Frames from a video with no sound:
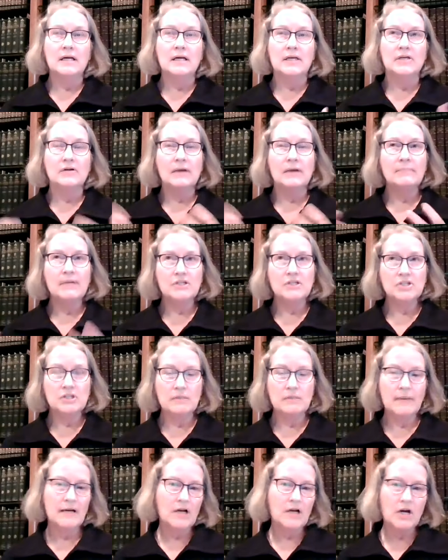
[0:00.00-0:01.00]
you know, I mentioned
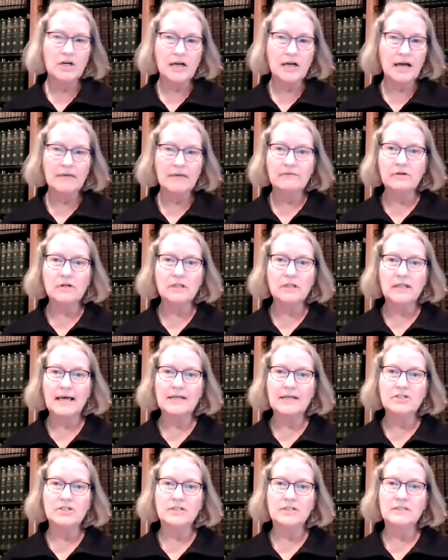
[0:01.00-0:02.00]
about archival
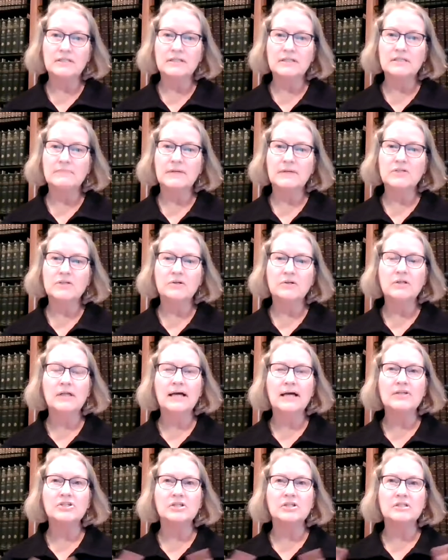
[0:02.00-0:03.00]
collections and special
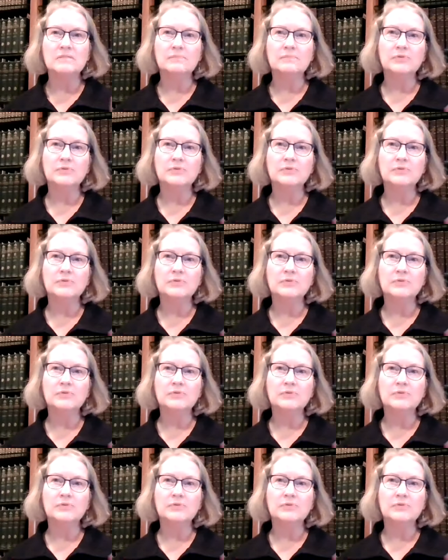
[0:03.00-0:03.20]
collections,